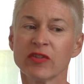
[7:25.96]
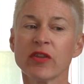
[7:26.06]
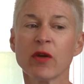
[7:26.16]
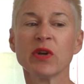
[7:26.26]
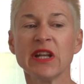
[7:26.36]
So
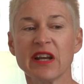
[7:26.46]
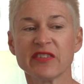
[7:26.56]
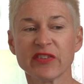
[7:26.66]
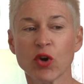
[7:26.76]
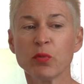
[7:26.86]
they wouldn't
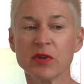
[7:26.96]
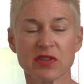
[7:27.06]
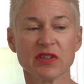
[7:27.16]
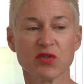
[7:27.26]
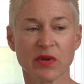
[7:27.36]
let us open
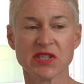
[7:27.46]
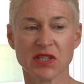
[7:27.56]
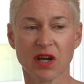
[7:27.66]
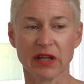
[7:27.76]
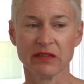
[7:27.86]
till the
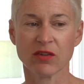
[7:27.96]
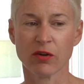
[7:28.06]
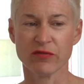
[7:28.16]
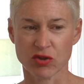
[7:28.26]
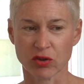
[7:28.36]
29th
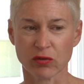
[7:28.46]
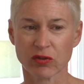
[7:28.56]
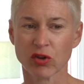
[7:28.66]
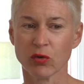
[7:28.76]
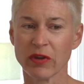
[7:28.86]
of June.
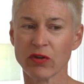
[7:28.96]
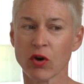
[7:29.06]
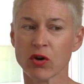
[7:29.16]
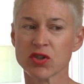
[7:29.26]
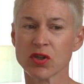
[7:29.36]
So we
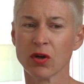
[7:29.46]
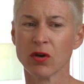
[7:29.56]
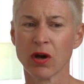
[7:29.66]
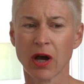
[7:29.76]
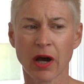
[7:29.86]
thought
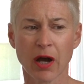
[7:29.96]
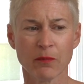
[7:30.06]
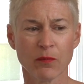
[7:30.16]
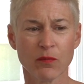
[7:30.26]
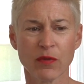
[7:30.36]

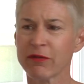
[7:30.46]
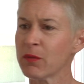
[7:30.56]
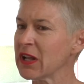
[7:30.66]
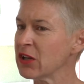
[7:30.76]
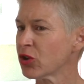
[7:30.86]
the
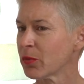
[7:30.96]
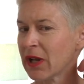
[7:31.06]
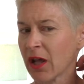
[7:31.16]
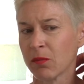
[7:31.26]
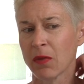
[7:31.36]
Fumbly in
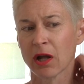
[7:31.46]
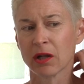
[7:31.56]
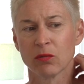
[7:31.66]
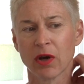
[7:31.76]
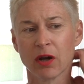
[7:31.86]
Dublin had a
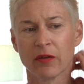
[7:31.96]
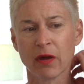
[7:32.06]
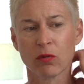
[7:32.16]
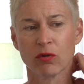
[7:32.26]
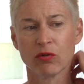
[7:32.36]
model where
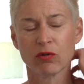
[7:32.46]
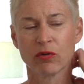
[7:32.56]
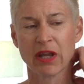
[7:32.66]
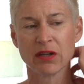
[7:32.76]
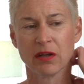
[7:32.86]
they were
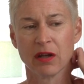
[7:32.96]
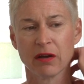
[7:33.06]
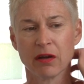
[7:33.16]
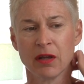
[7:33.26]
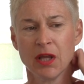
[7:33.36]
creating
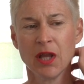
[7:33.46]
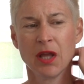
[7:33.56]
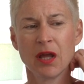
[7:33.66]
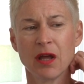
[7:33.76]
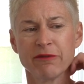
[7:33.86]
a
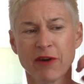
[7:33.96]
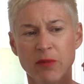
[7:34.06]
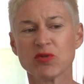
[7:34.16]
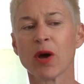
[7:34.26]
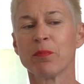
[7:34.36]

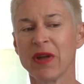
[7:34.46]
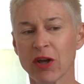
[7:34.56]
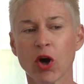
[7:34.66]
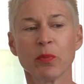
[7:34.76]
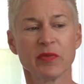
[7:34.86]
farm shop
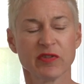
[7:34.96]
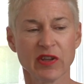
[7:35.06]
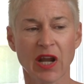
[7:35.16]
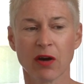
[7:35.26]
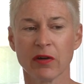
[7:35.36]
pickup
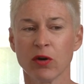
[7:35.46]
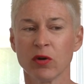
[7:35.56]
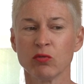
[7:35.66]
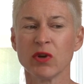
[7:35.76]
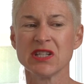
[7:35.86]
scenario,
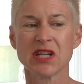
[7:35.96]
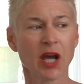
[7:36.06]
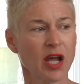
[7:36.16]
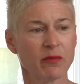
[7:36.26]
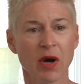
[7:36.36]
and we did a
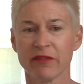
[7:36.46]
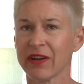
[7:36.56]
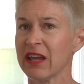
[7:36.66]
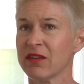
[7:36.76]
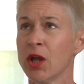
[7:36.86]
kind of
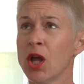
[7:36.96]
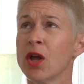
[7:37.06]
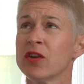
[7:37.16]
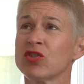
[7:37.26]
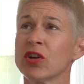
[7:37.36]

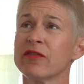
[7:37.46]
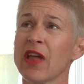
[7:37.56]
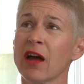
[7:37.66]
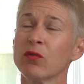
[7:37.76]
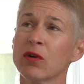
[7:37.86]
modification of
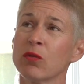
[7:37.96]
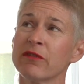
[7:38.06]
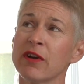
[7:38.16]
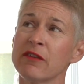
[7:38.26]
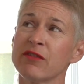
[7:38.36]
that. We're
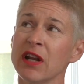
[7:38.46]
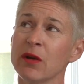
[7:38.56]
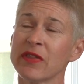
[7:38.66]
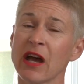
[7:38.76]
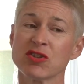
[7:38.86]
very friendly
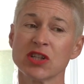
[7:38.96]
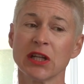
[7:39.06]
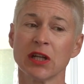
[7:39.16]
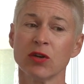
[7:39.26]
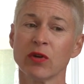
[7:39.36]
with
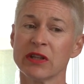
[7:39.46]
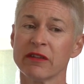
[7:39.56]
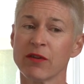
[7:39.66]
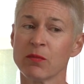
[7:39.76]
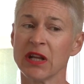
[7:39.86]
Aisling and Luke in
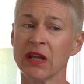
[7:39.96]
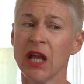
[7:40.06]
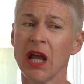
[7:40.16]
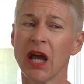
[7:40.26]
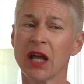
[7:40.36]
the Fumbly,
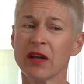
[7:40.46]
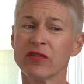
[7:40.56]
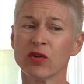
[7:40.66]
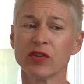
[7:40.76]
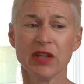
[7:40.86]
and I
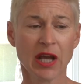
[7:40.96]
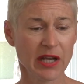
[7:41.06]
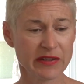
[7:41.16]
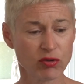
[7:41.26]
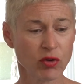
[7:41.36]
thought,
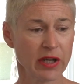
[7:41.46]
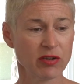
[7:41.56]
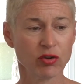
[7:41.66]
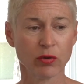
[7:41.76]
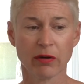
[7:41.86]
let's try
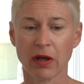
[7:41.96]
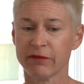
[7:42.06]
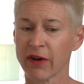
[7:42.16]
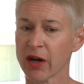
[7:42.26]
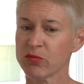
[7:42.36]
and do a
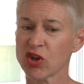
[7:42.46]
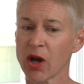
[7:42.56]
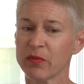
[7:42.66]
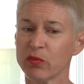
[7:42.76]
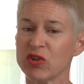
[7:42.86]
farm
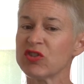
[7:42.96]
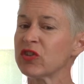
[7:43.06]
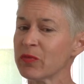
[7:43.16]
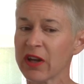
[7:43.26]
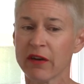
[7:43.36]
shop, which is
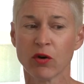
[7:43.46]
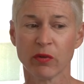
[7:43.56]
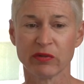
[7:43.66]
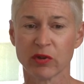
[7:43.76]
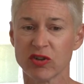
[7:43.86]
something I've
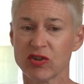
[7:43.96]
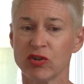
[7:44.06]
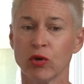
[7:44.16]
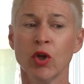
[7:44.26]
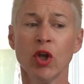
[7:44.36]
always wanted to
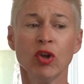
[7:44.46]
do.